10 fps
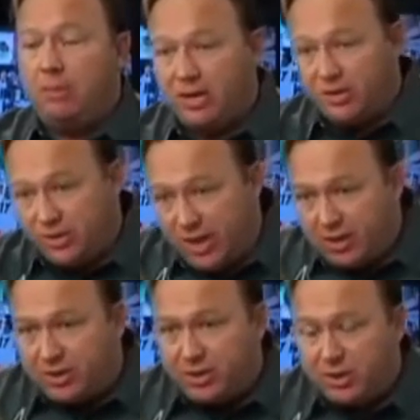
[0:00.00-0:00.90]
because
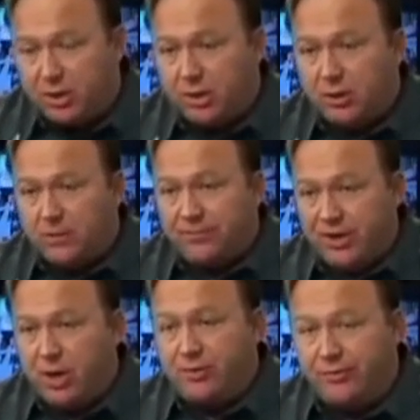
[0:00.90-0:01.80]
this
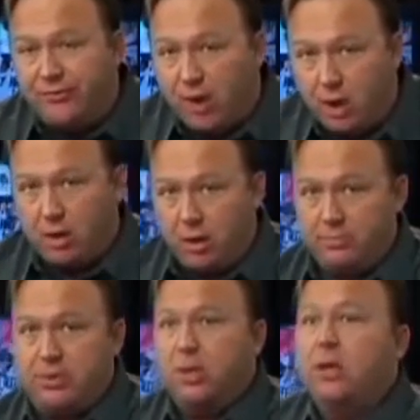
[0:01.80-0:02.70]

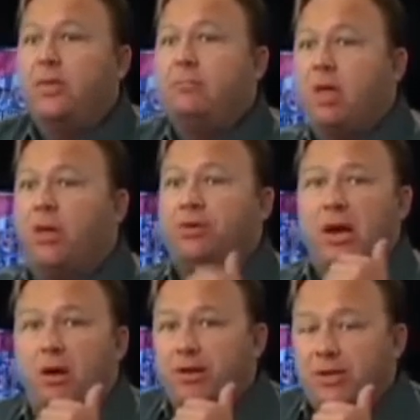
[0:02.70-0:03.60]
confirms the
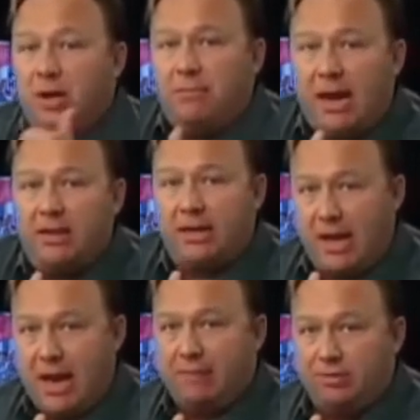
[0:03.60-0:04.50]
military's going to man the
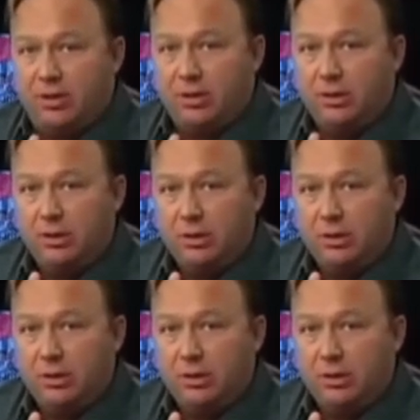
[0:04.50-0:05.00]
camps